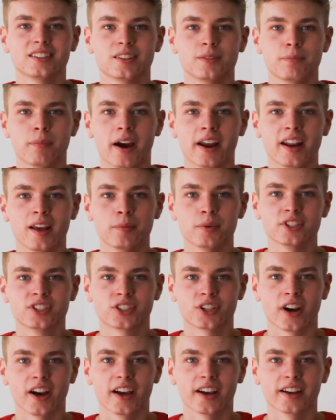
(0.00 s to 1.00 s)
my name is
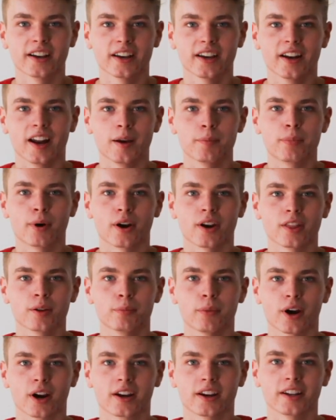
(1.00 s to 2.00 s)
Craig and I'm part of the
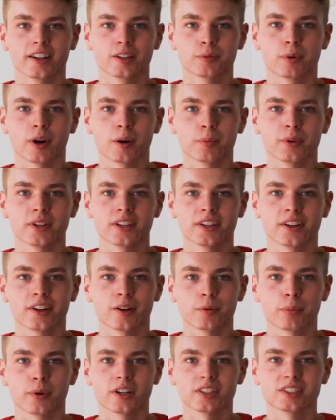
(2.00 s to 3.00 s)
marketing department here
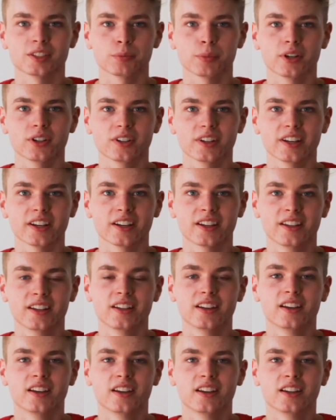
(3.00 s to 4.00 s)
at Braceability.
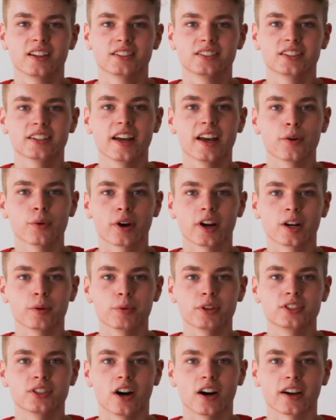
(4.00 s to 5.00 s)
Today we're going to
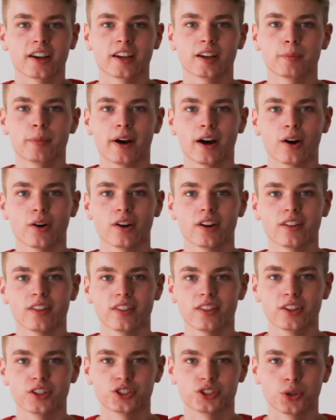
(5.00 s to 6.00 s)
be talking
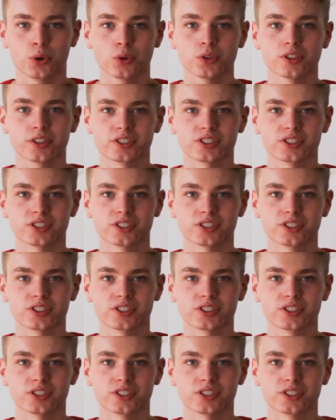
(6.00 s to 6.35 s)
about the shoulder